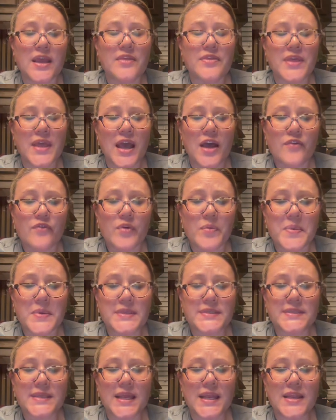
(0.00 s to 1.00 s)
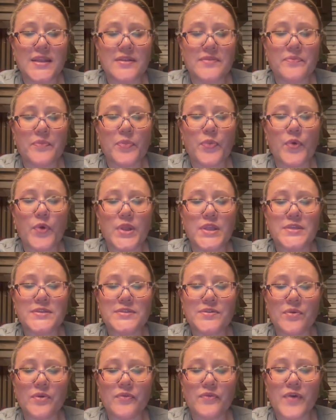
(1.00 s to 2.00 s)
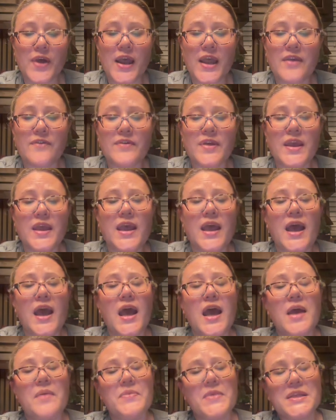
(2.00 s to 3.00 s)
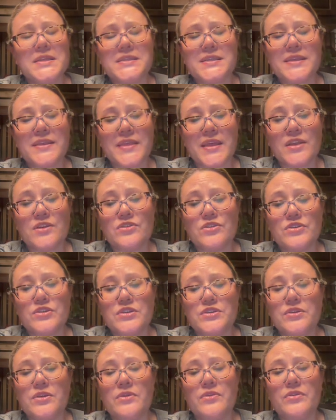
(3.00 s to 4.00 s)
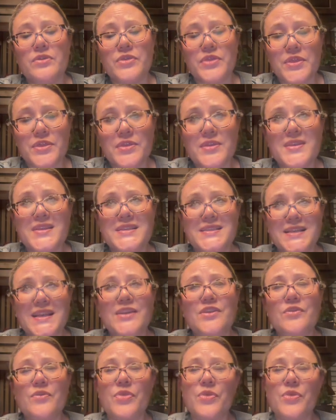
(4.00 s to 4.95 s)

The alpha will be set at 0.05. That's the standard